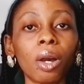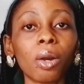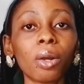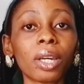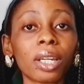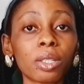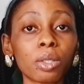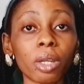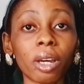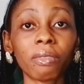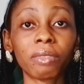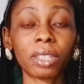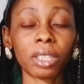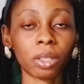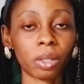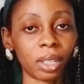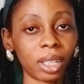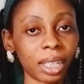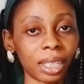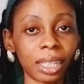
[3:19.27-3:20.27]
Okay, so I've
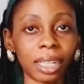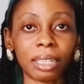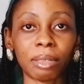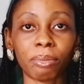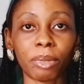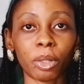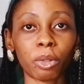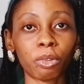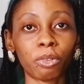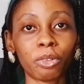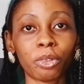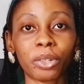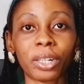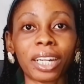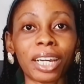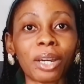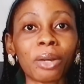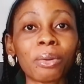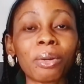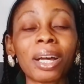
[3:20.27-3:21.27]
disconnected the microphone
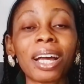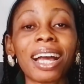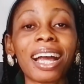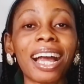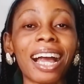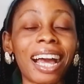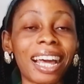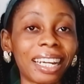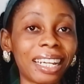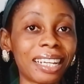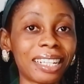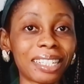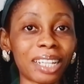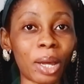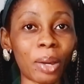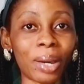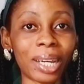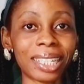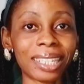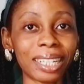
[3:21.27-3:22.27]
now, and this is
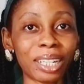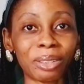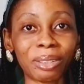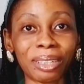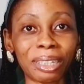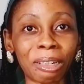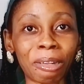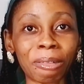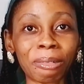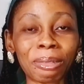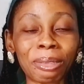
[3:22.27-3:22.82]
how I sound now.